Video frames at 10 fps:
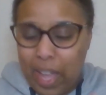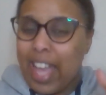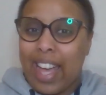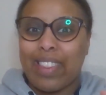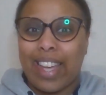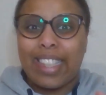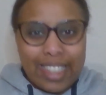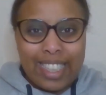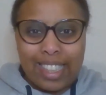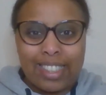in their
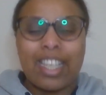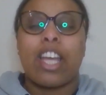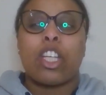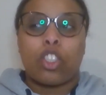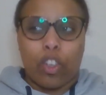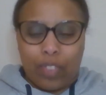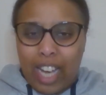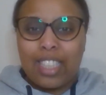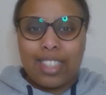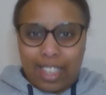teens. So if
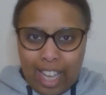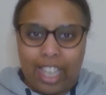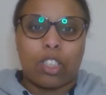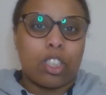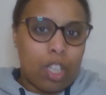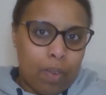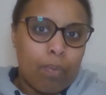that is the case,